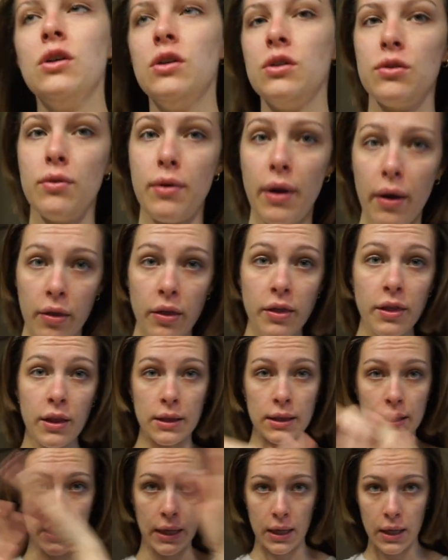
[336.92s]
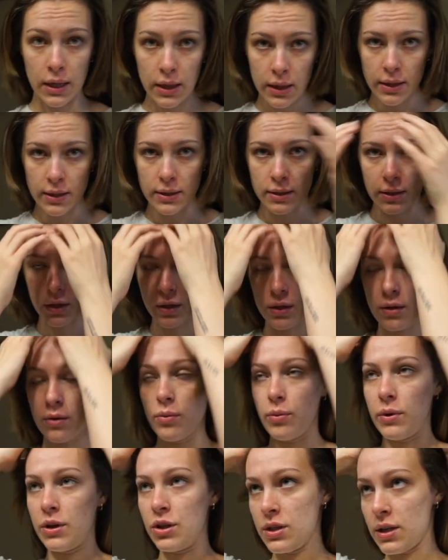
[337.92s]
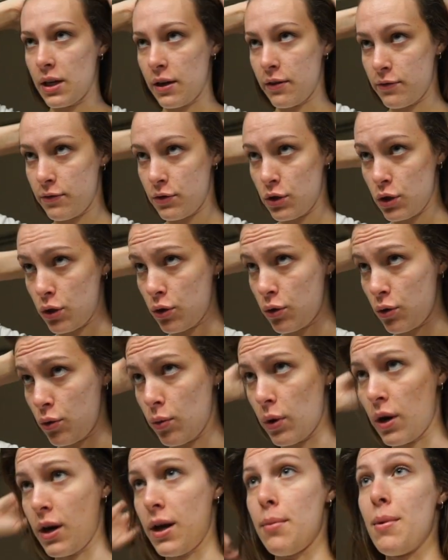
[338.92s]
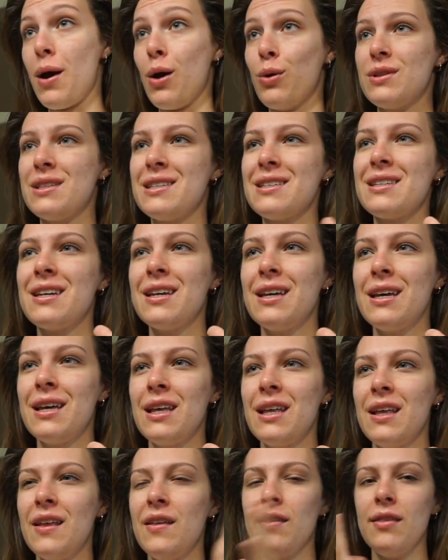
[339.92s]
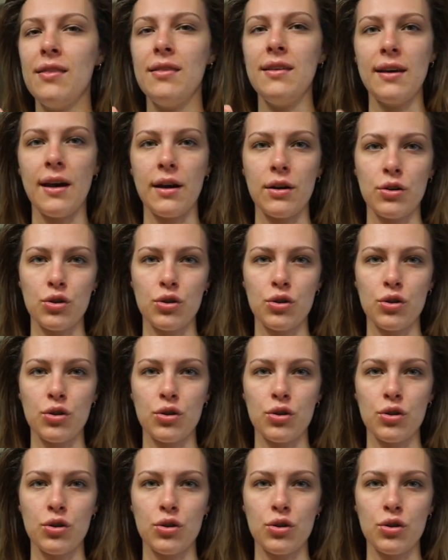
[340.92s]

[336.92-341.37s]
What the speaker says: So now that the length is good, we just have to worry about the